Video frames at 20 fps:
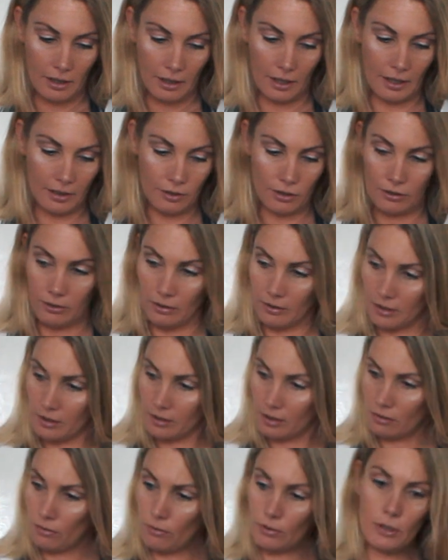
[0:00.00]
into the
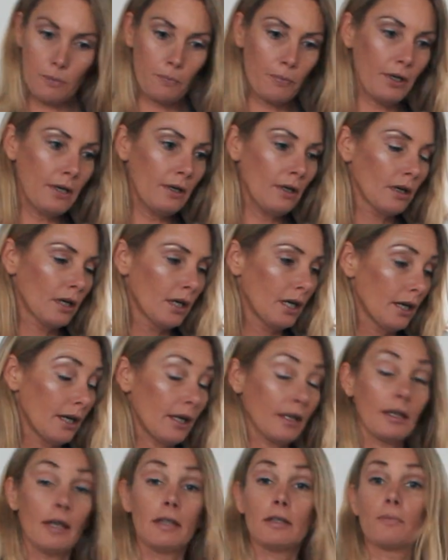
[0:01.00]
saucepan.
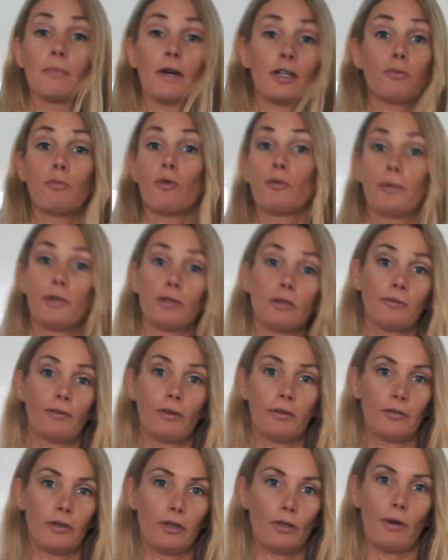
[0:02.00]
It is much more beautiful
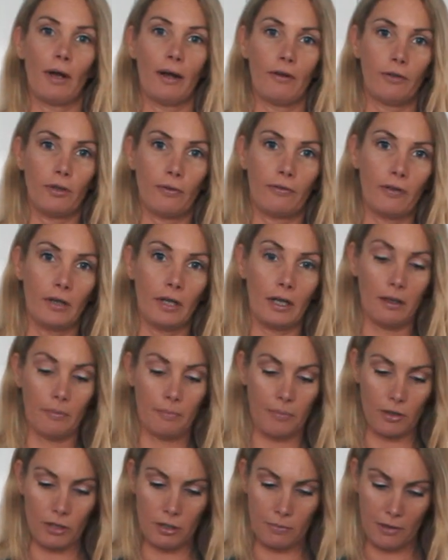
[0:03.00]
if you do have your vanilla
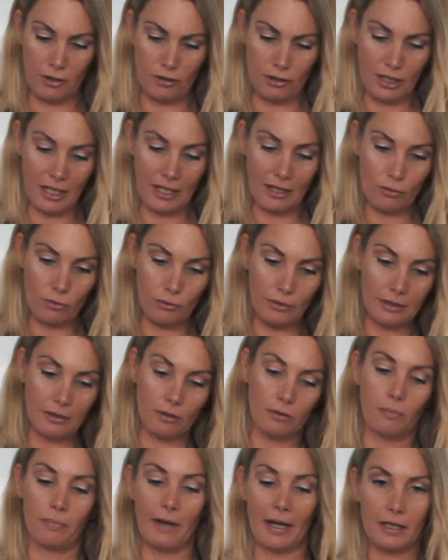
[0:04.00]
pods, because you get all the
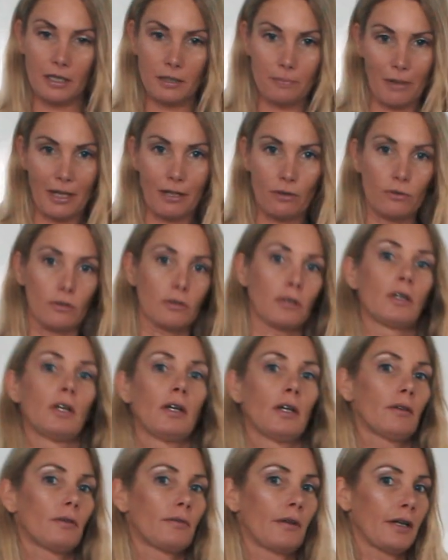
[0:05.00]
little black speckles
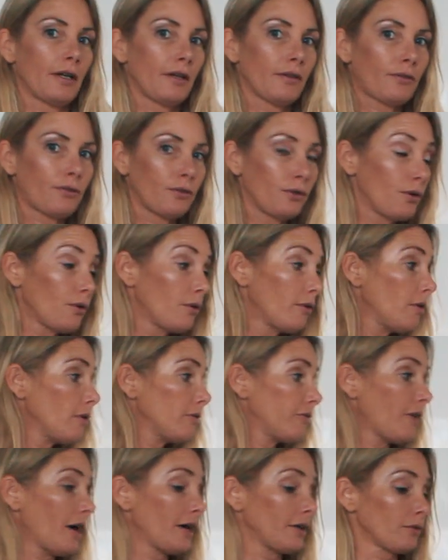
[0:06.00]
running through your
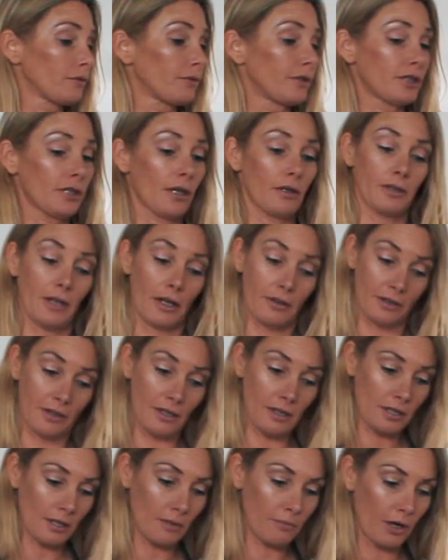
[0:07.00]
final result. Now
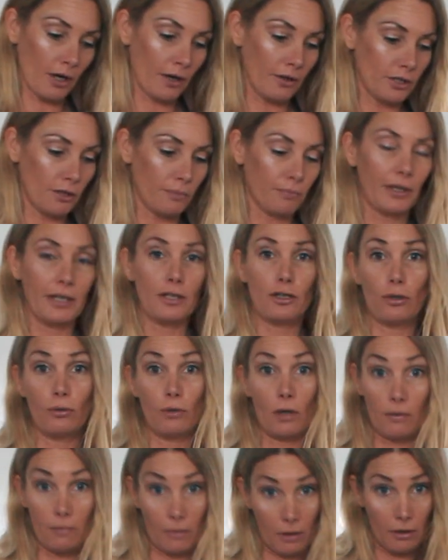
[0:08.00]
this I'm going to bring
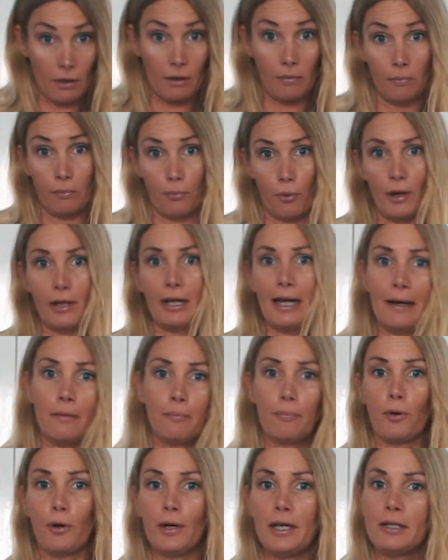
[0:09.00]
to a
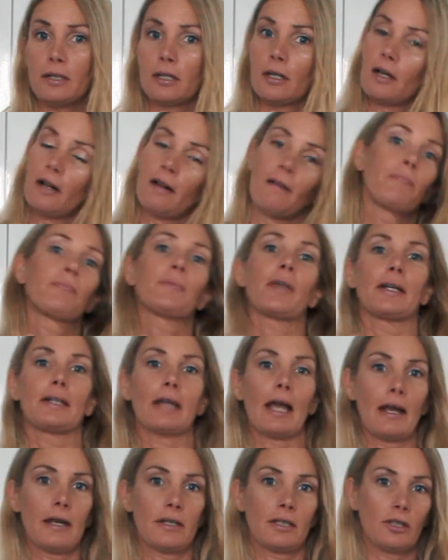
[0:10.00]
boiling point,
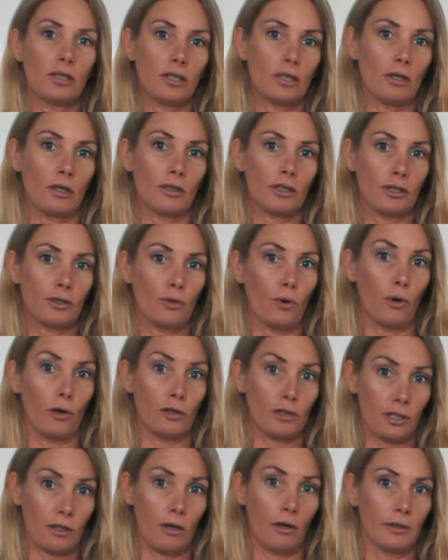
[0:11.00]
and as it starts
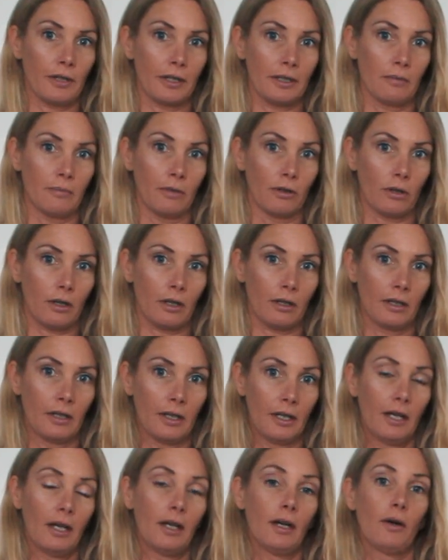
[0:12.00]
scalding the milk,
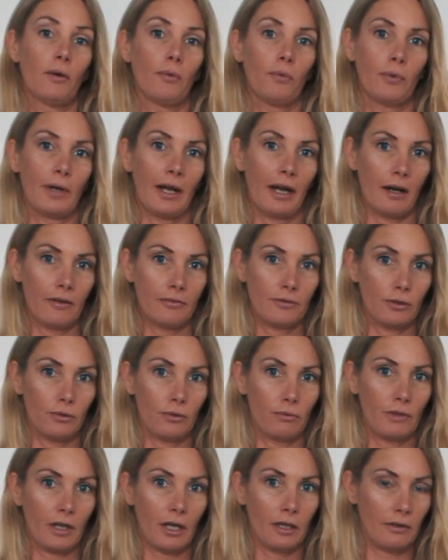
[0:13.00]
we have to
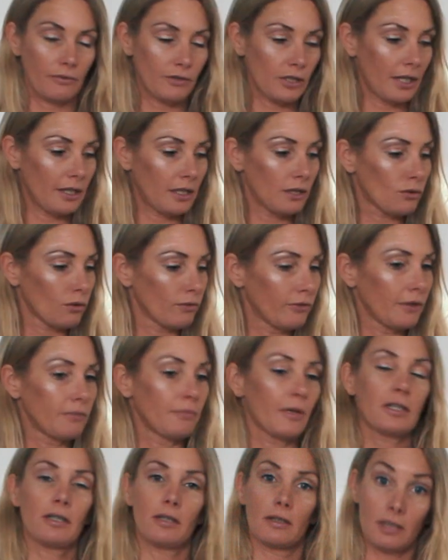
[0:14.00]
kind of take it off and
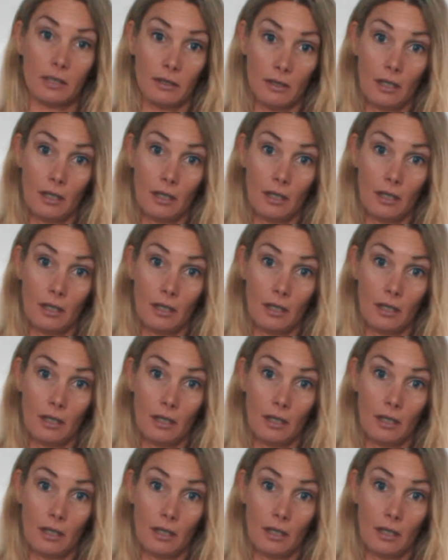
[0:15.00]
mix it